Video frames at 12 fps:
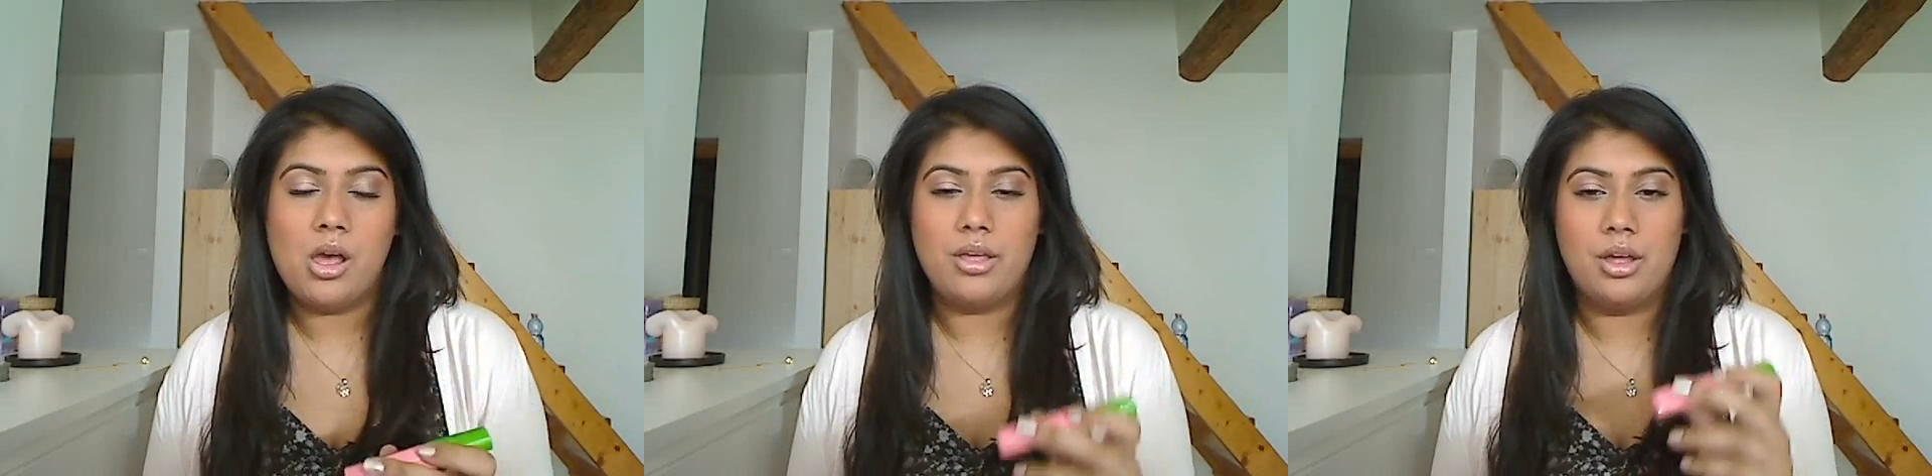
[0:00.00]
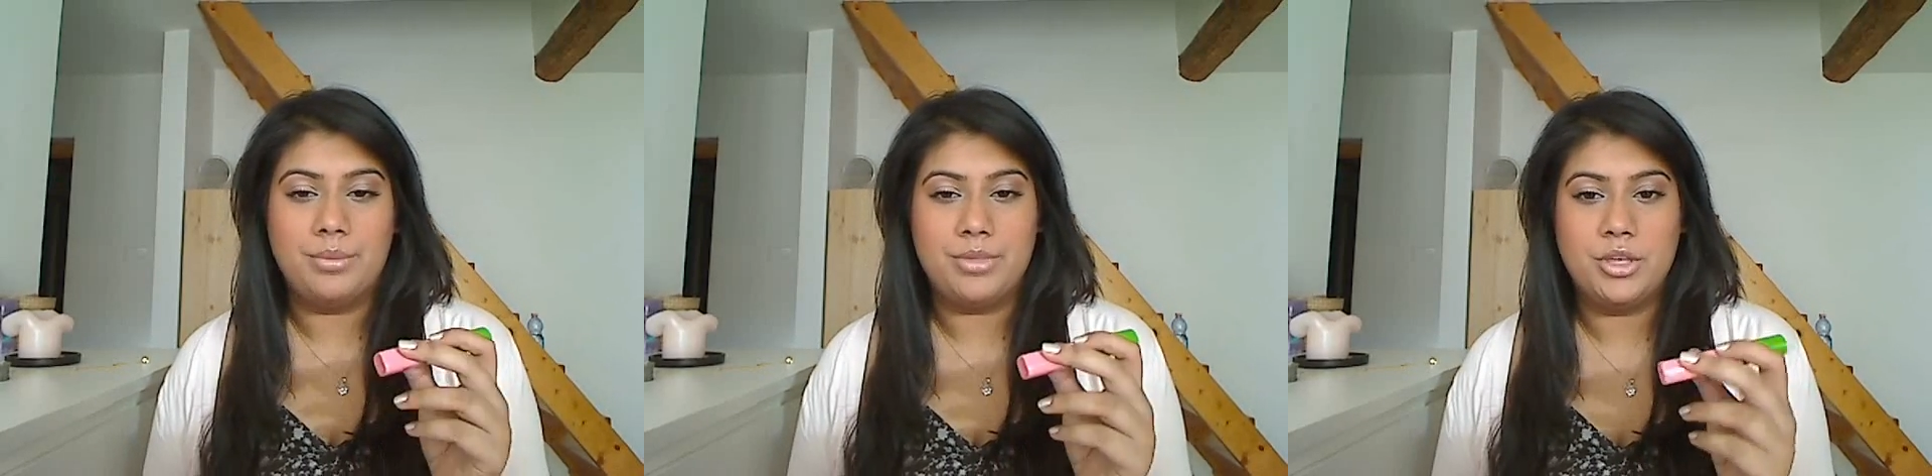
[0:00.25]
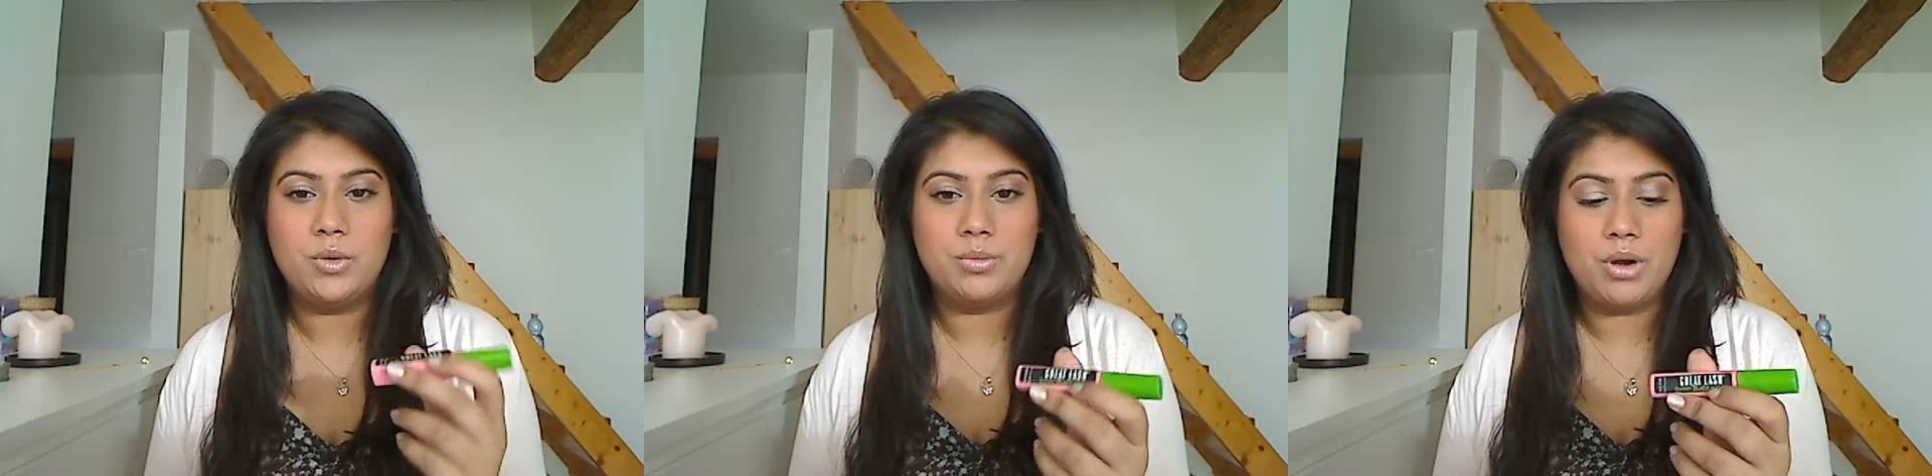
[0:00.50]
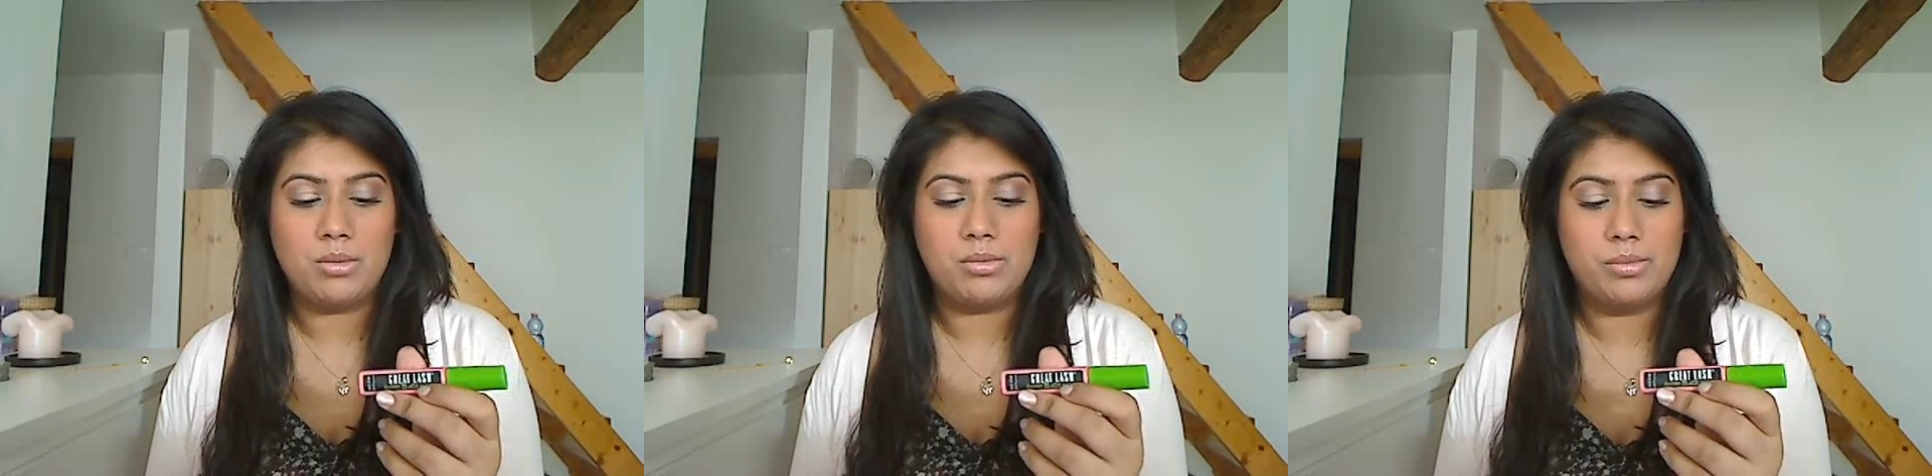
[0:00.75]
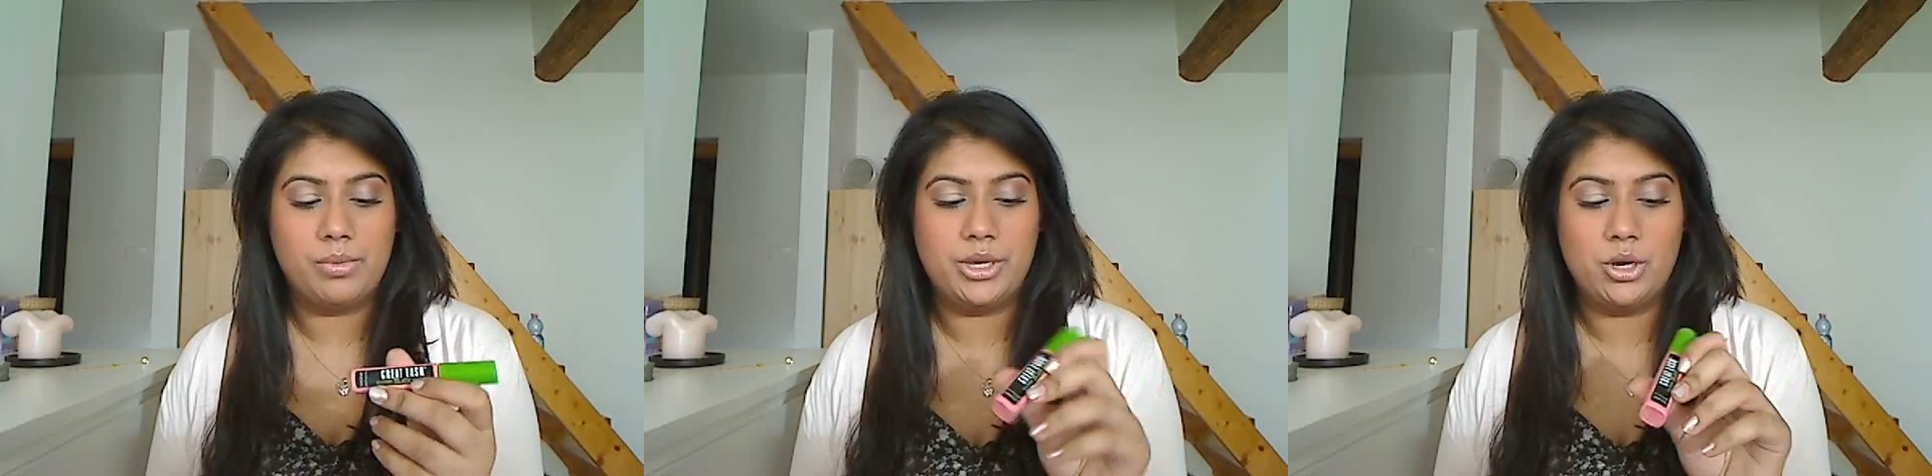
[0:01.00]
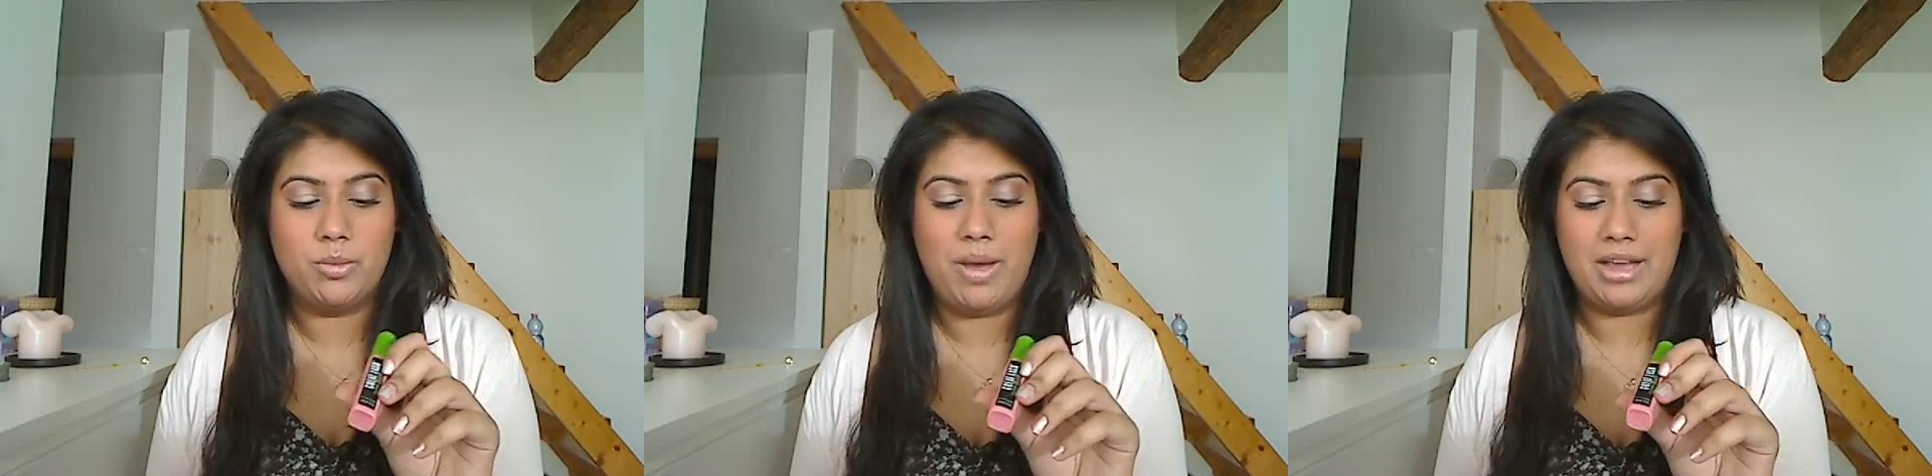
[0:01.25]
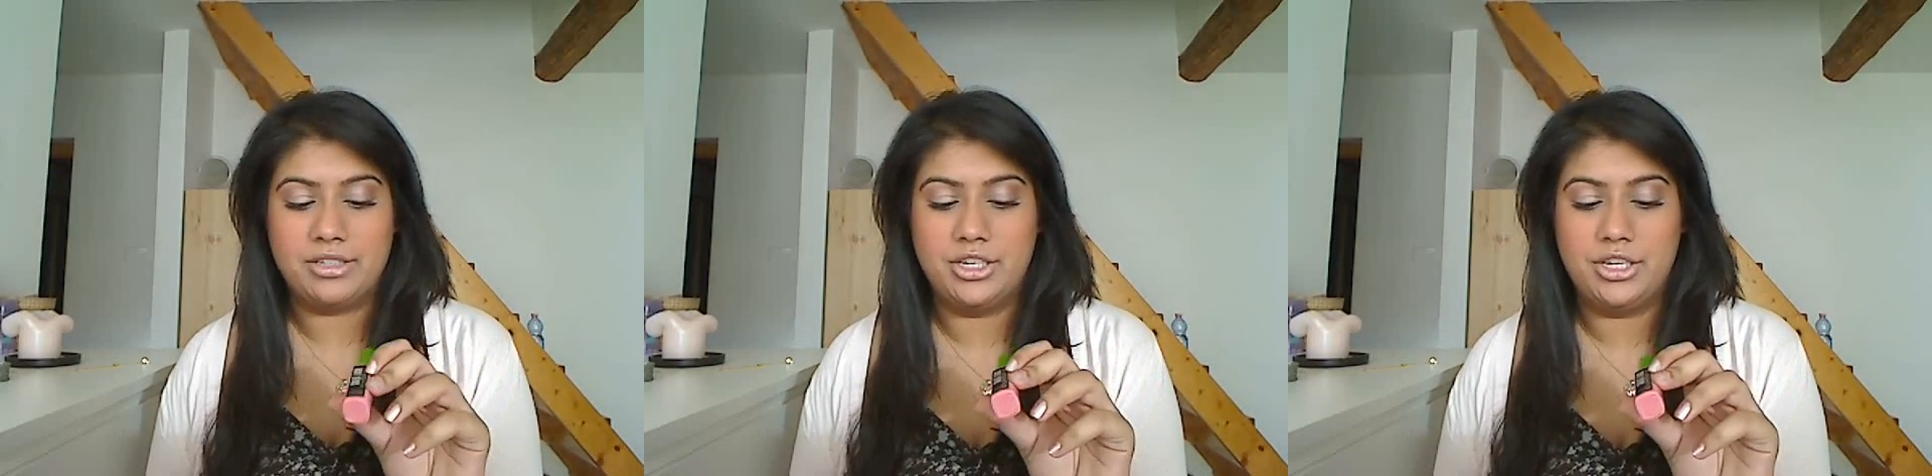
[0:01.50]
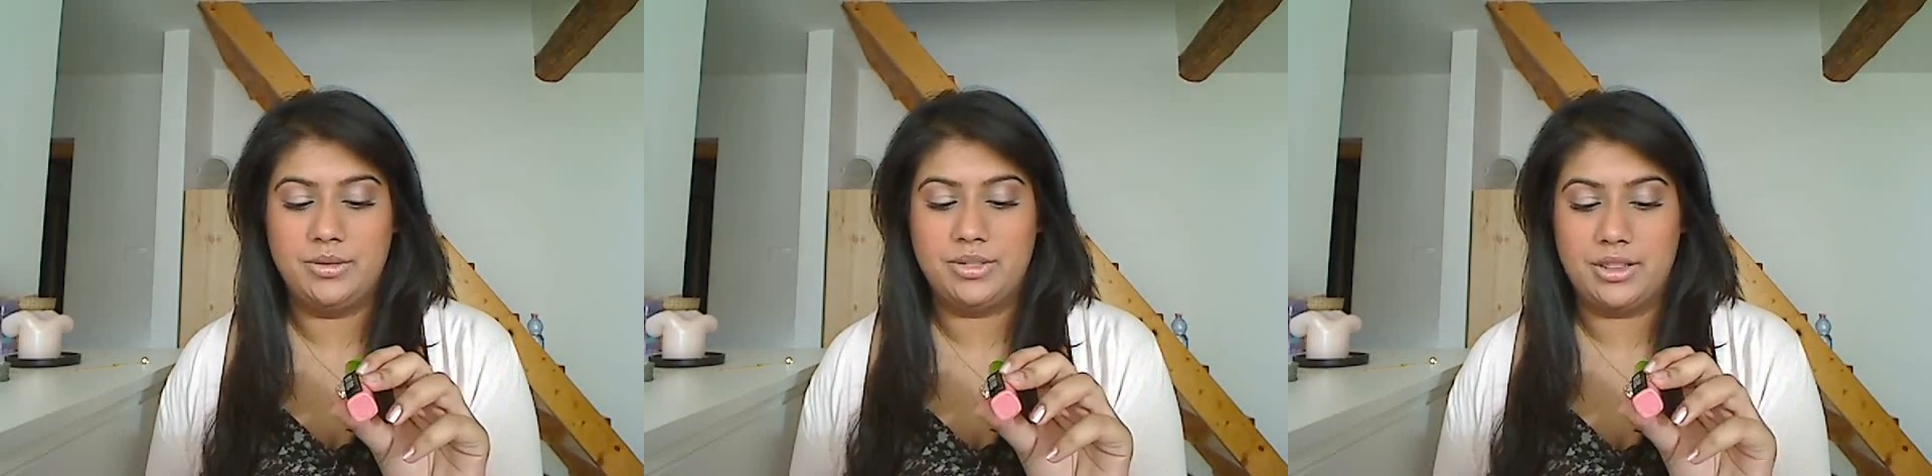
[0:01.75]
you can probably go back
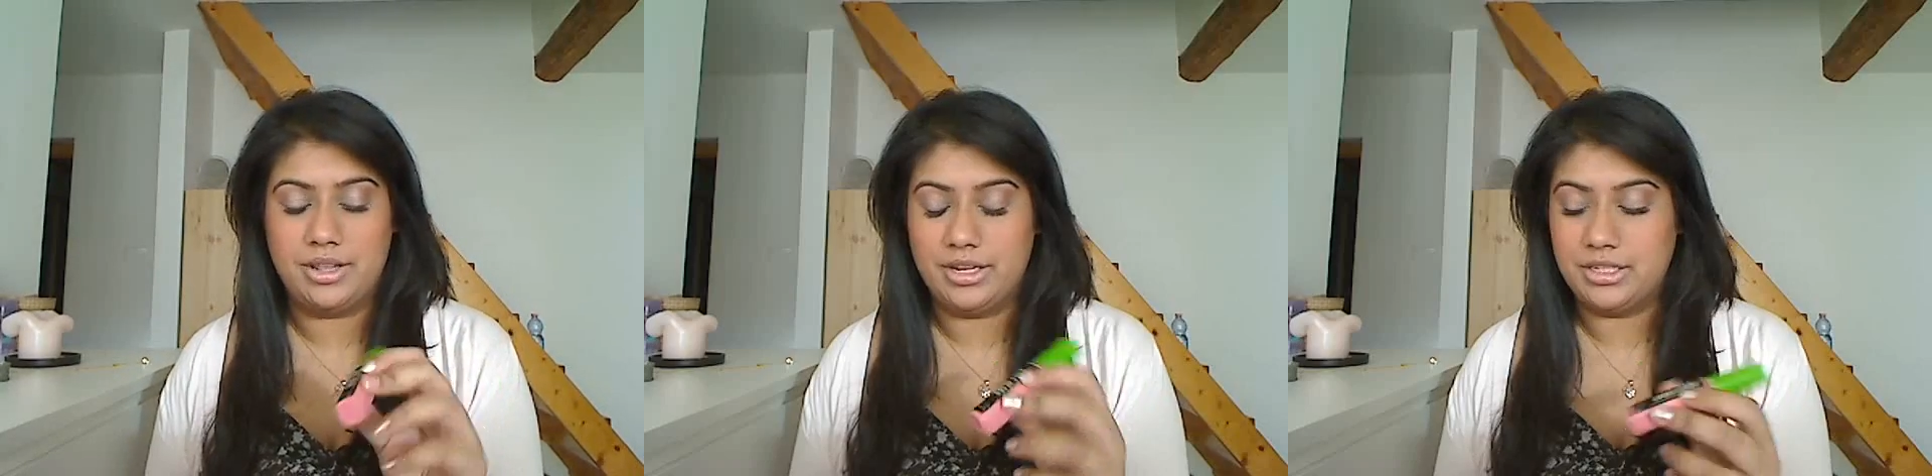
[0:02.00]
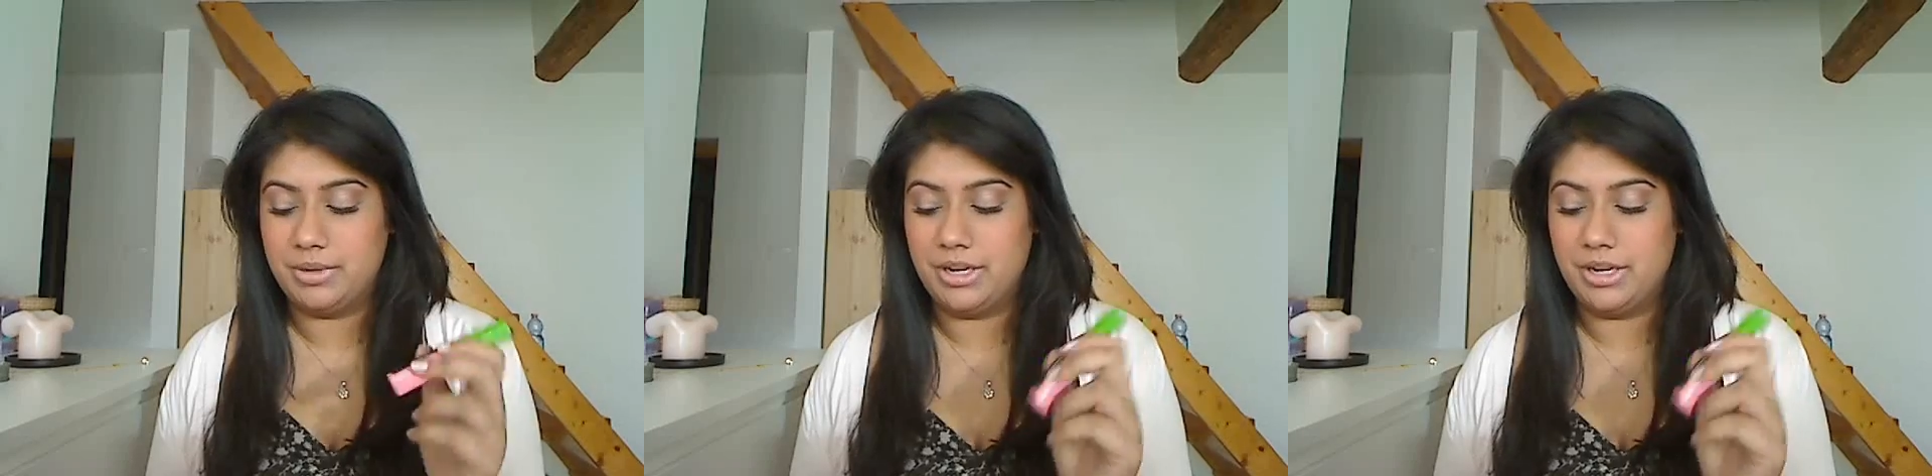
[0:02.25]
to using this.